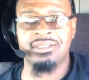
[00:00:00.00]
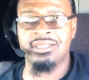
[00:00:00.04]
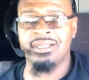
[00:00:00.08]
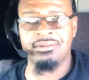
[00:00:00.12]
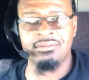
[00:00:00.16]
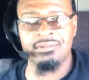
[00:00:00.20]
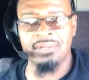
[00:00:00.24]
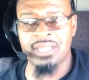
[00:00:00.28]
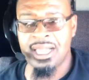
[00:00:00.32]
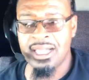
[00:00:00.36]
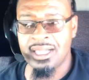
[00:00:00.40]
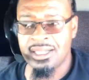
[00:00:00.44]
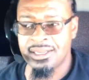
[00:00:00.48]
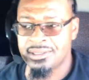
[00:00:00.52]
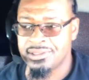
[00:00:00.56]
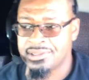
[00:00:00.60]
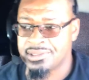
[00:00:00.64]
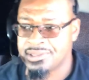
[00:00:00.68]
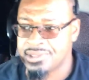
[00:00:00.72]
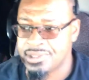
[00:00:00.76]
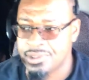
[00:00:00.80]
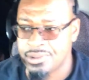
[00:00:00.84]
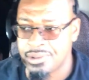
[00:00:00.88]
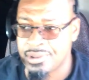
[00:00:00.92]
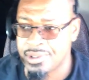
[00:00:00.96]

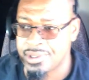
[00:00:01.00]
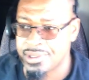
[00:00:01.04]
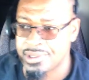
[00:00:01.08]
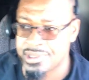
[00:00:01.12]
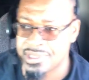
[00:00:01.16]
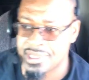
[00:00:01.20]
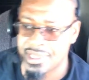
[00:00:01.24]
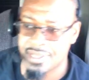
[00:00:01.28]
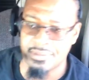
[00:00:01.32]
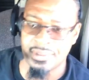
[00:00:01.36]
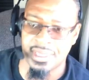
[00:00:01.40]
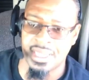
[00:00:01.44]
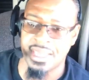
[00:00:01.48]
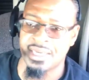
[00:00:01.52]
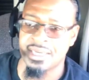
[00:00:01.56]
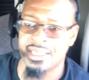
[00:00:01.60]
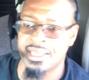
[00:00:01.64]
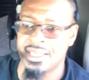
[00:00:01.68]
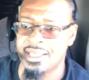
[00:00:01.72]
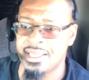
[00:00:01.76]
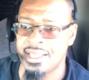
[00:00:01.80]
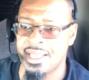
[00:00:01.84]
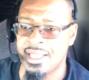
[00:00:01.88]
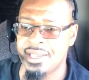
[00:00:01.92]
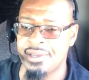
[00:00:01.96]
some or something like
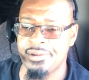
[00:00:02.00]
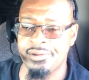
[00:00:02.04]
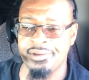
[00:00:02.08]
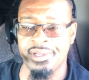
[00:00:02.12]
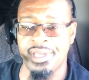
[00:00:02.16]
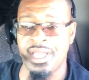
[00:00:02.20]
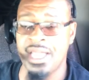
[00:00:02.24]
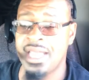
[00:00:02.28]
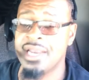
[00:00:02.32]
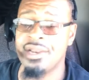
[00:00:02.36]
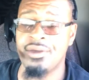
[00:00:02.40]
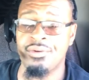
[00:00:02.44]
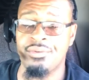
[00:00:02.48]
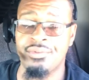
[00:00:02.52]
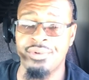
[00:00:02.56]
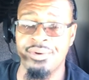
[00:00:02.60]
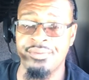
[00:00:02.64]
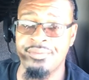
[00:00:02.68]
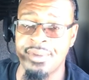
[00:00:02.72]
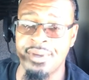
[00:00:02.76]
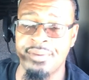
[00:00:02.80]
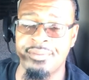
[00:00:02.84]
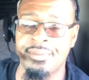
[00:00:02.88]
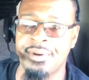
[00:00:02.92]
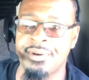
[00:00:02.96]
that. I don't
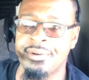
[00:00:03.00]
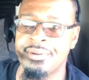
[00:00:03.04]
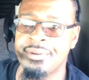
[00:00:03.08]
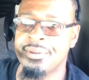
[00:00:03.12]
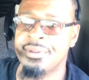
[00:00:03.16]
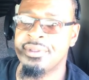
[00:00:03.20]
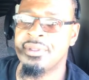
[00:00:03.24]
remember.